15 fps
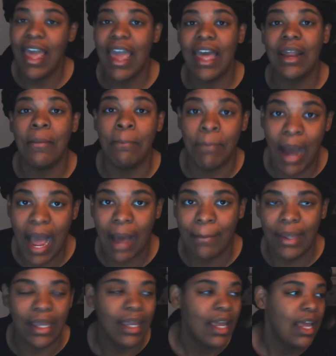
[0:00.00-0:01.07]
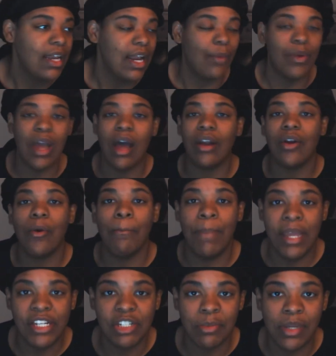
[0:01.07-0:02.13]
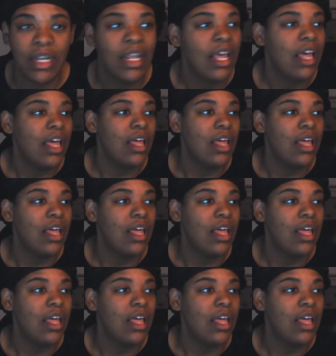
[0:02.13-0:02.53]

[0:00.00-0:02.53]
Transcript: and Bobby. Now, we all know Benjamin,